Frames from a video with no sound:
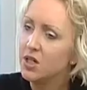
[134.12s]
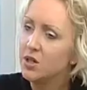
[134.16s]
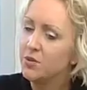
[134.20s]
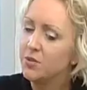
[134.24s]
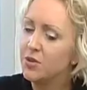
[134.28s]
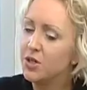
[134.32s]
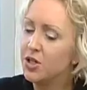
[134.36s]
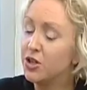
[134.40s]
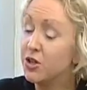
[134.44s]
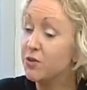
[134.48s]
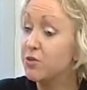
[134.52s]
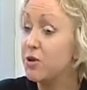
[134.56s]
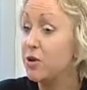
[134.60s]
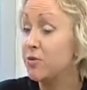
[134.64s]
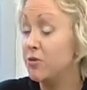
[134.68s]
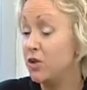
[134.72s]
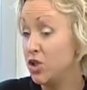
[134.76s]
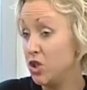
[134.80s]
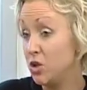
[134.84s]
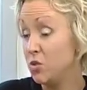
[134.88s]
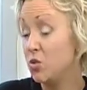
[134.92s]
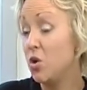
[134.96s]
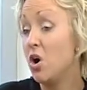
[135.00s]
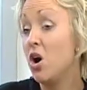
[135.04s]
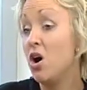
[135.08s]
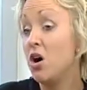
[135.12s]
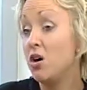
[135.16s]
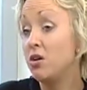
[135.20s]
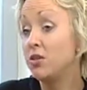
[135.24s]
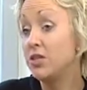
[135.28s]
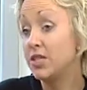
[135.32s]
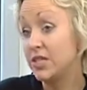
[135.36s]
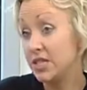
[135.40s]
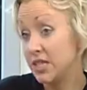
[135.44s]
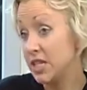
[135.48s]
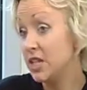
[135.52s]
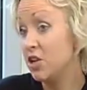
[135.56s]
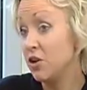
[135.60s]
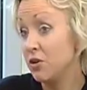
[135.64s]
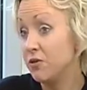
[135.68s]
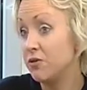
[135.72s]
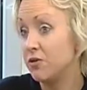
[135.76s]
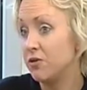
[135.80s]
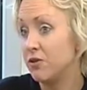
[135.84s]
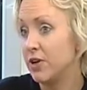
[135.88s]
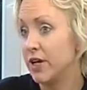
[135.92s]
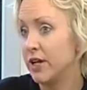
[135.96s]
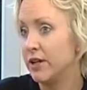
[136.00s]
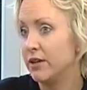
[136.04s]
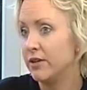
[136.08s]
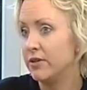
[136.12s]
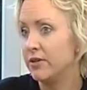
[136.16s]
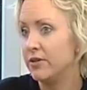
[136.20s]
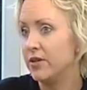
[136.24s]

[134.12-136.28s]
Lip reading: But at the moment you are still offering